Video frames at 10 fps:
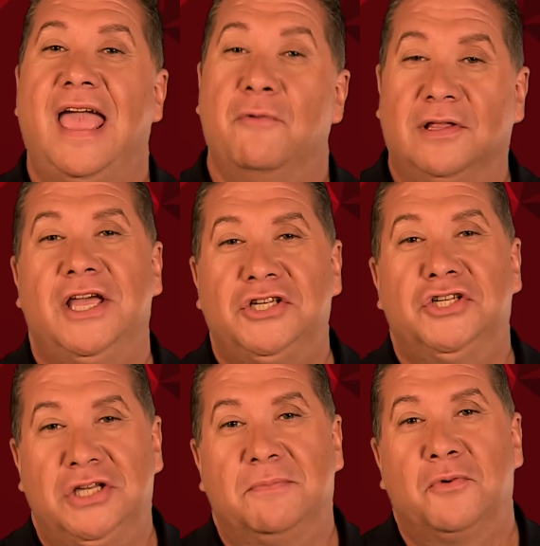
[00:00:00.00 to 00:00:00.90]
a
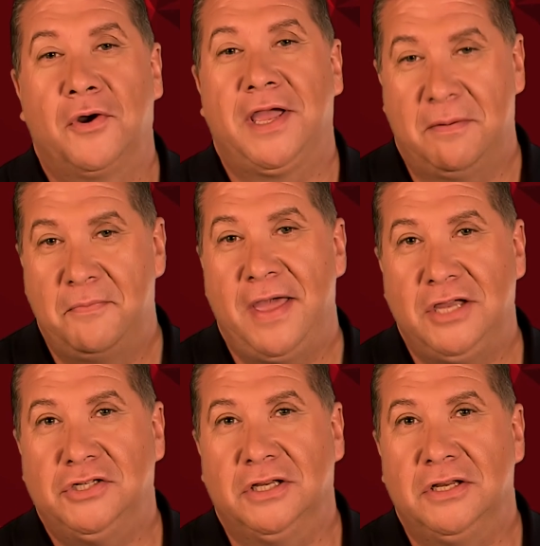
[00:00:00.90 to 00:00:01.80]
relationship-oriented
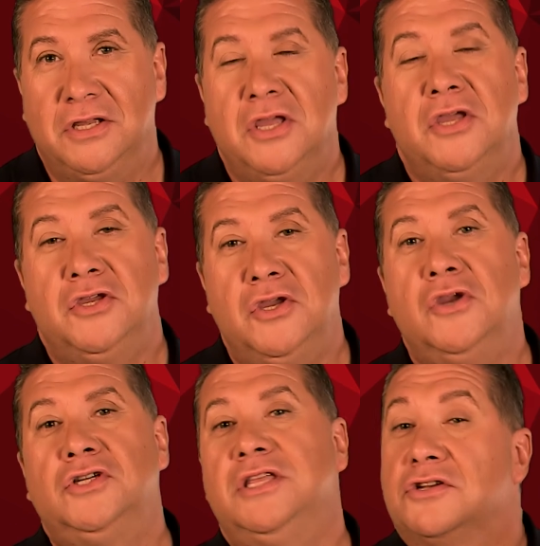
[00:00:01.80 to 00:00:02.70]
patient,
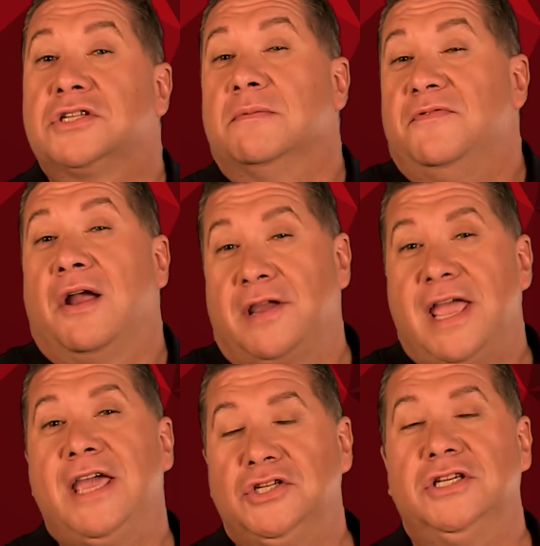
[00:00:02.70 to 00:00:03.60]
usually there's some
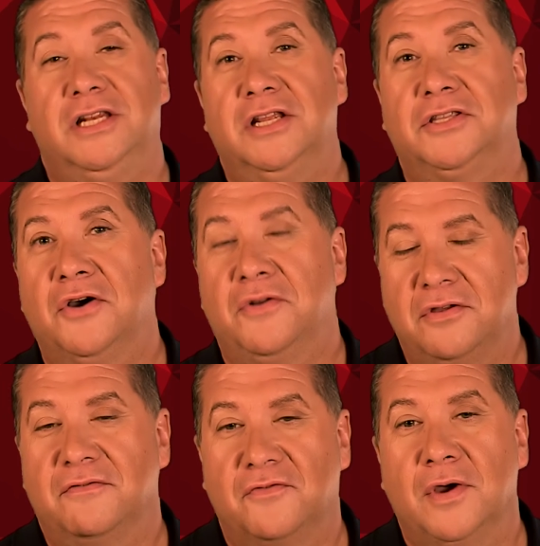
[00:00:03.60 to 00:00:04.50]
variation in the tone of
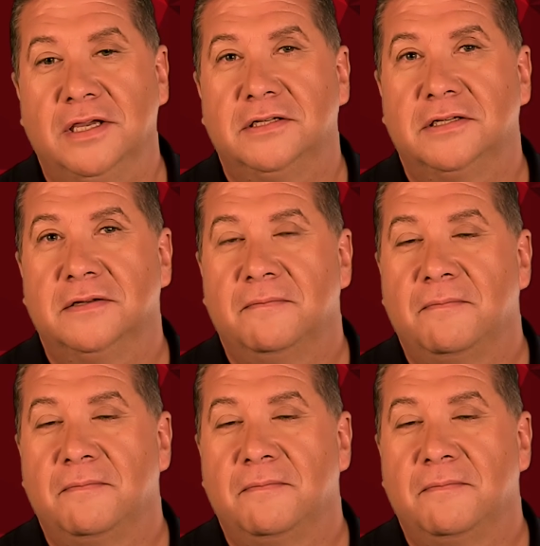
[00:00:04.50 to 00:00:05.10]
their voice.